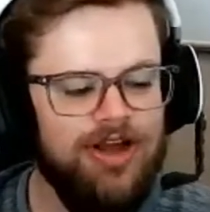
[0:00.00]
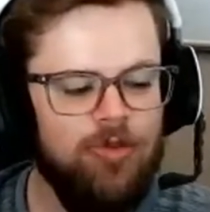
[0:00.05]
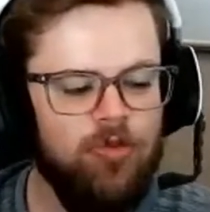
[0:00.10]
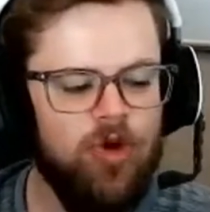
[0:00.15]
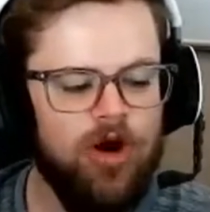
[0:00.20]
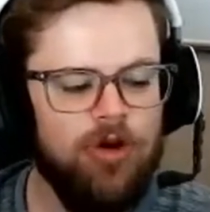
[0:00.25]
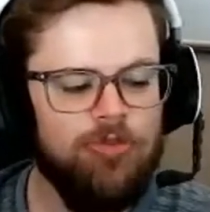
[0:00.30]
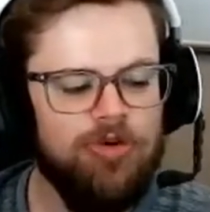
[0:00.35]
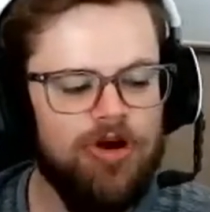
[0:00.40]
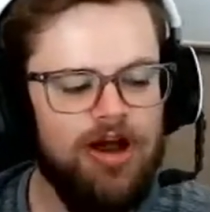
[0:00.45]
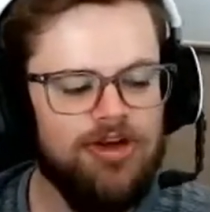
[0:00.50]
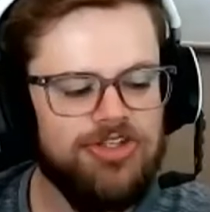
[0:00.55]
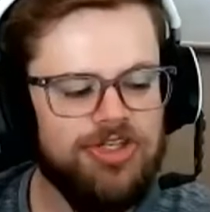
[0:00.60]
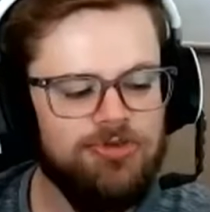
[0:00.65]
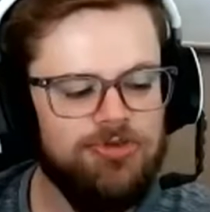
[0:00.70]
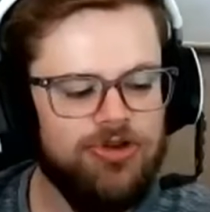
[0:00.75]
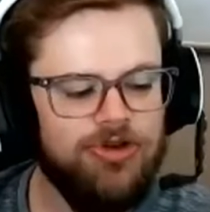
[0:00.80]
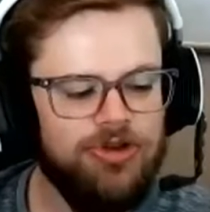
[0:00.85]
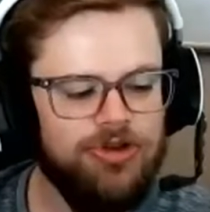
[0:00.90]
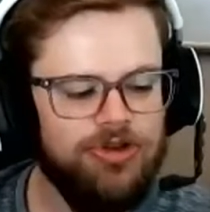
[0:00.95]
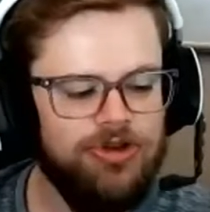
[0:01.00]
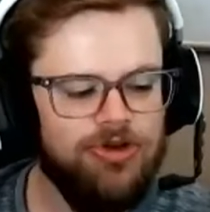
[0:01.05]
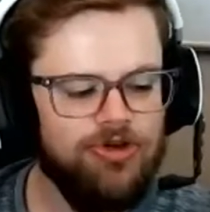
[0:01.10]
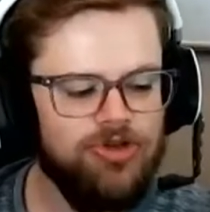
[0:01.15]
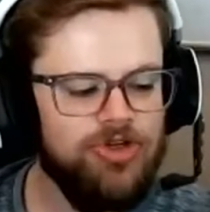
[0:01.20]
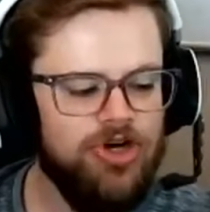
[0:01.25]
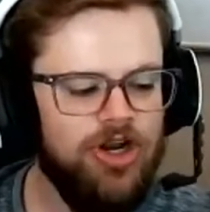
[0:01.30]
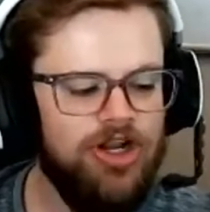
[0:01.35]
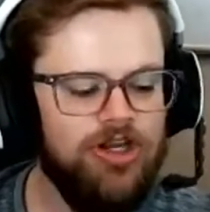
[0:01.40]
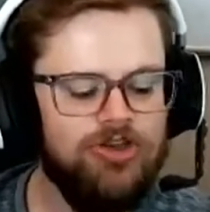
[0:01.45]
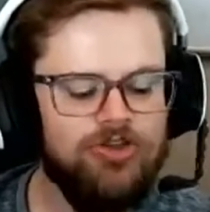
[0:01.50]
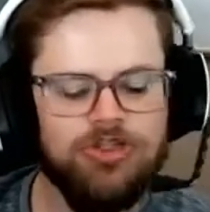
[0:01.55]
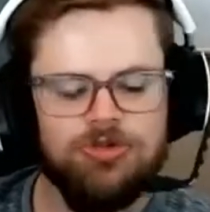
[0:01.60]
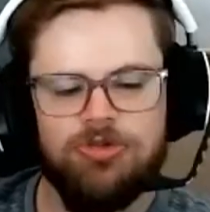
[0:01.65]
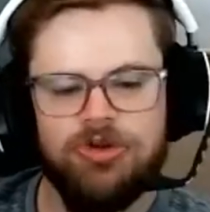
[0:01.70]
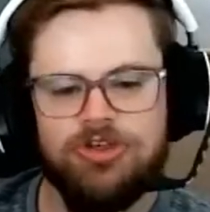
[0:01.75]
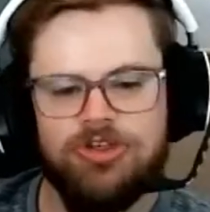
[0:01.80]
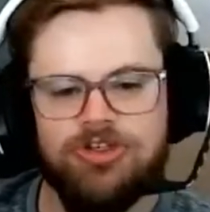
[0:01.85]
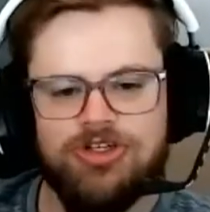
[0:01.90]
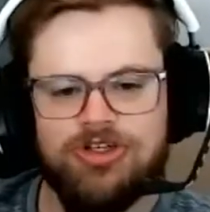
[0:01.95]
where possible, try and use a
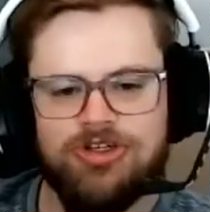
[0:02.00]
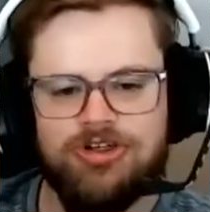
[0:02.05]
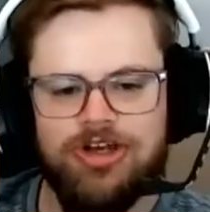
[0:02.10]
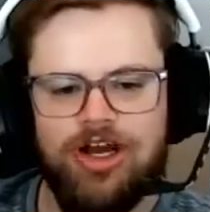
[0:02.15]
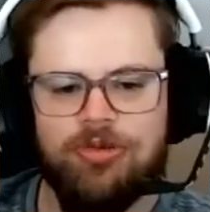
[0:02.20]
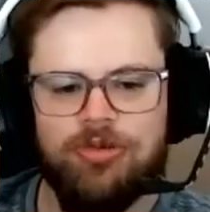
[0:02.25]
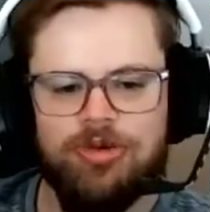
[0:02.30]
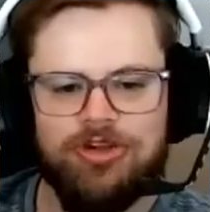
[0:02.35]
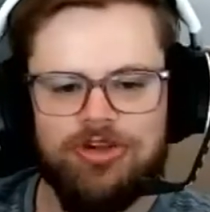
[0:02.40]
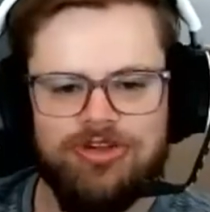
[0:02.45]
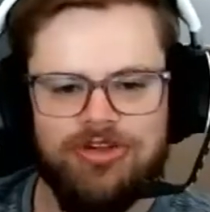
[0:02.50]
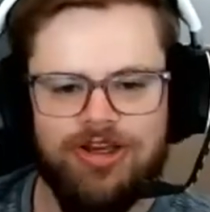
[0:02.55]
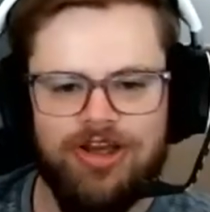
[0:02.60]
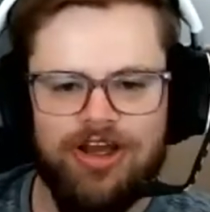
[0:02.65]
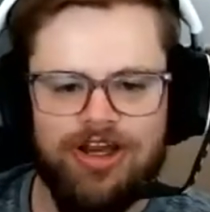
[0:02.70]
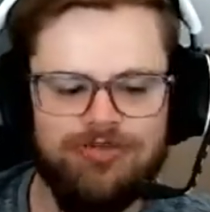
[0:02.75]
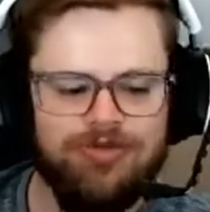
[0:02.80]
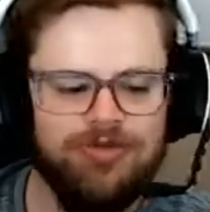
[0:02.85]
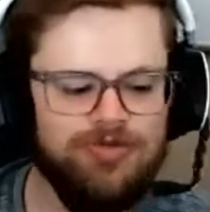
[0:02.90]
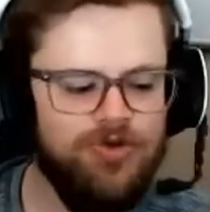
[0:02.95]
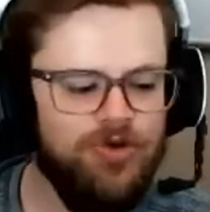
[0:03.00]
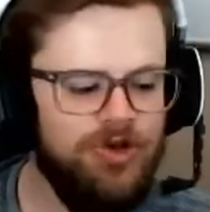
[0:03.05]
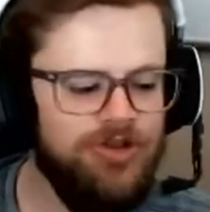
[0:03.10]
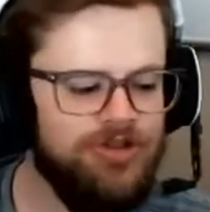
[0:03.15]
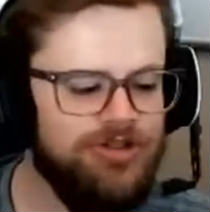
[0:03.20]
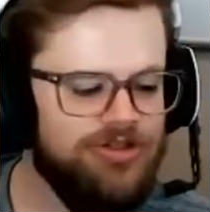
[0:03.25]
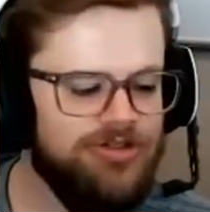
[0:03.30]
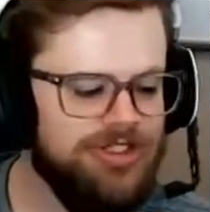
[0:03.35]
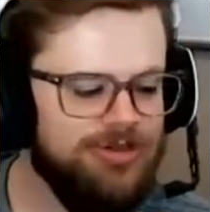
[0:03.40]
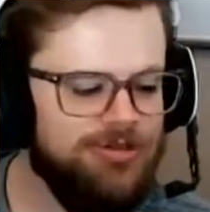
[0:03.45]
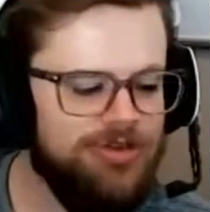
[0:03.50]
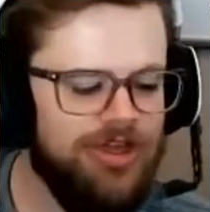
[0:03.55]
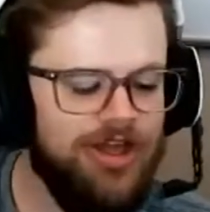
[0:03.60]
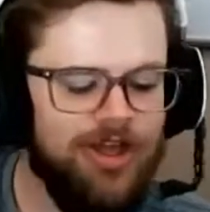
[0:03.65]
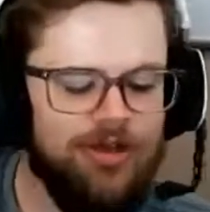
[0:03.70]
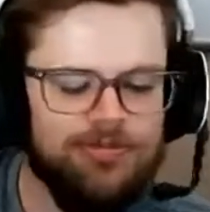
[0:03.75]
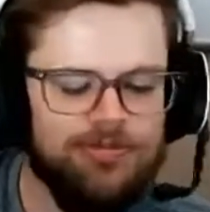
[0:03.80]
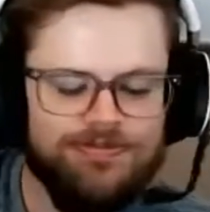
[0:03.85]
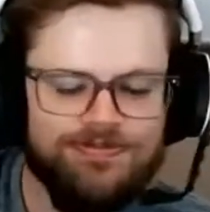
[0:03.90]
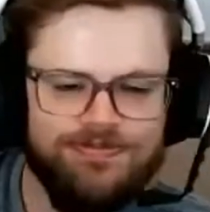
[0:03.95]
partition topic to kind of avoid some of
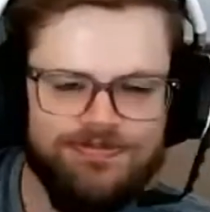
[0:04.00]
that.